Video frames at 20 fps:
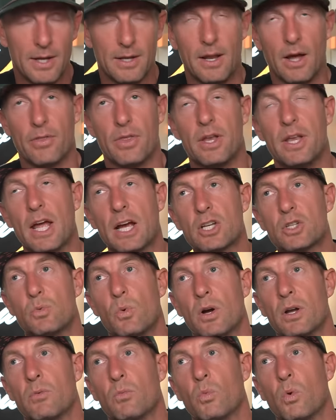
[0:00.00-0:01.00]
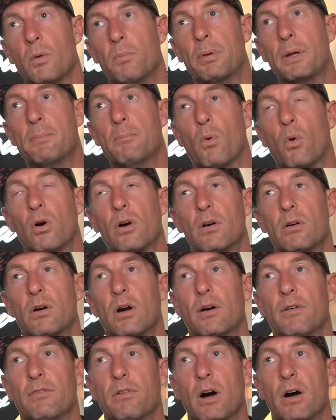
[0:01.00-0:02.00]
Now the next one will be more
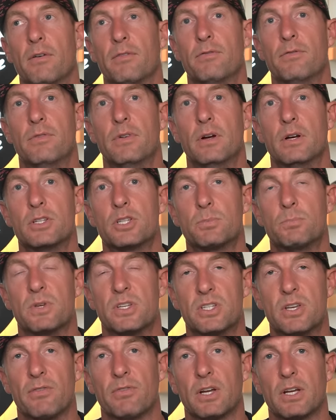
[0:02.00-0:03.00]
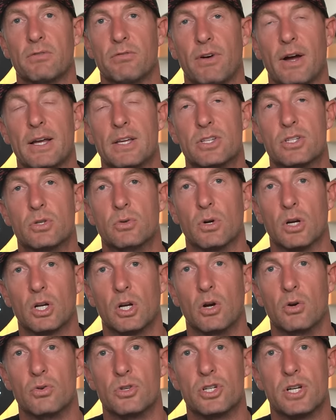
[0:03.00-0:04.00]
of, of specific advice to a
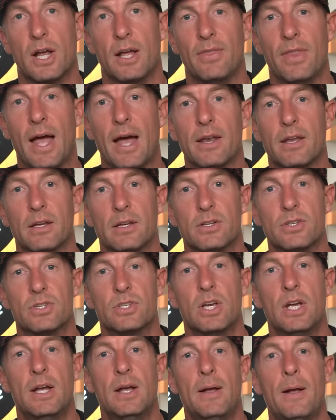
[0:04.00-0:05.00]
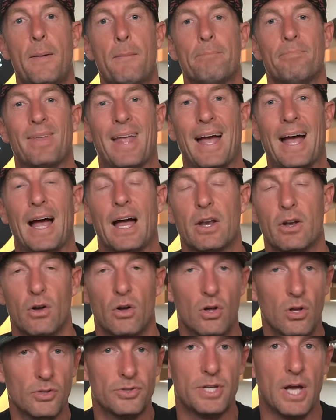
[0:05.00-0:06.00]
coach, and that is at
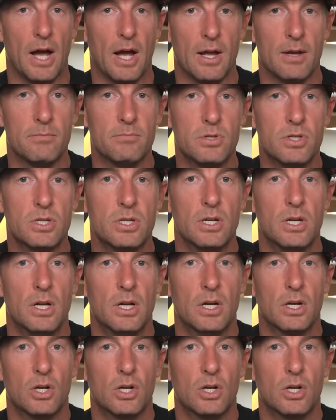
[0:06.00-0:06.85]
all times,